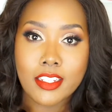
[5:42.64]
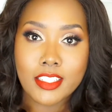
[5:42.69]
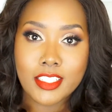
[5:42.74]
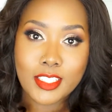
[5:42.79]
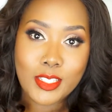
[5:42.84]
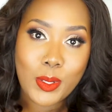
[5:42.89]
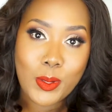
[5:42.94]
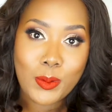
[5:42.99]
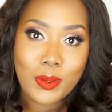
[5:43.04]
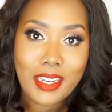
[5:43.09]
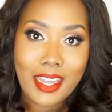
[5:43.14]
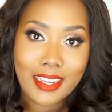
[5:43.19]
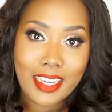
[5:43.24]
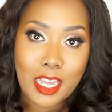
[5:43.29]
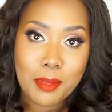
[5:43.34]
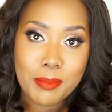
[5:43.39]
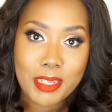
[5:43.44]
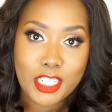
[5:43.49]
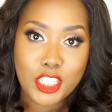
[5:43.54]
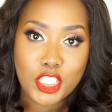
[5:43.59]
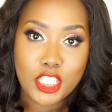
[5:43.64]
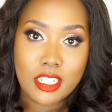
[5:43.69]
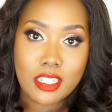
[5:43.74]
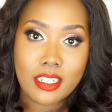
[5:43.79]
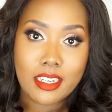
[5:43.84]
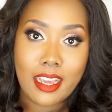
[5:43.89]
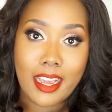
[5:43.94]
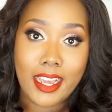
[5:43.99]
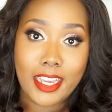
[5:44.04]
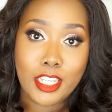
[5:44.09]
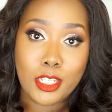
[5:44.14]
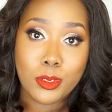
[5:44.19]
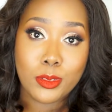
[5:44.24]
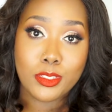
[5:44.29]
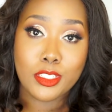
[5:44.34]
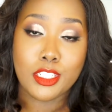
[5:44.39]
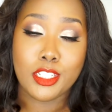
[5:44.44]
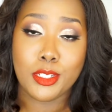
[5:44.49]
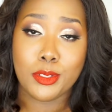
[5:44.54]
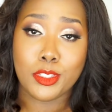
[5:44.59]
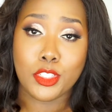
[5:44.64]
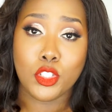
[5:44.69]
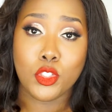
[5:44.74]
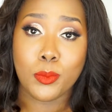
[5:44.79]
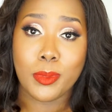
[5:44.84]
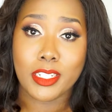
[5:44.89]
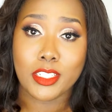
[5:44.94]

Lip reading: So like I mentioned, I used YouTube